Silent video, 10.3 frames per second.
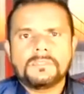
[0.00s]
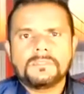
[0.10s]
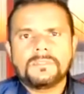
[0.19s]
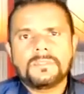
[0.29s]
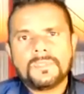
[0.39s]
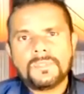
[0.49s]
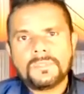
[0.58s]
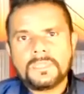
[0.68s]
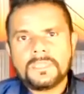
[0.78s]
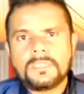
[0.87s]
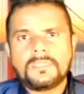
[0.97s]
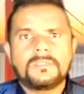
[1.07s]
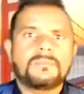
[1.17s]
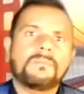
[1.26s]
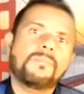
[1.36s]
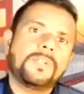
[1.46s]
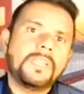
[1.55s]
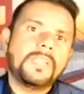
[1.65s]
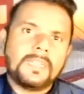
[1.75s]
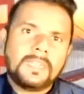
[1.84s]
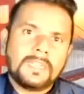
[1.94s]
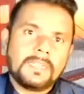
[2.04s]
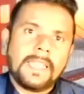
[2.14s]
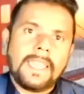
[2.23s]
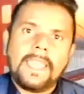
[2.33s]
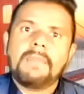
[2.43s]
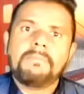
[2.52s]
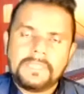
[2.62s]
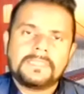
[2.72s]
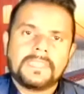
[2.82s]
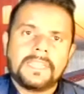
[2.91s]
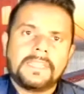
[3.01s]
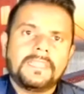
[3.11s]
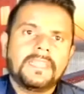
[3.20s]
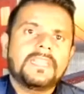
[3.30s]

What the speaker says: So you just put in another inside.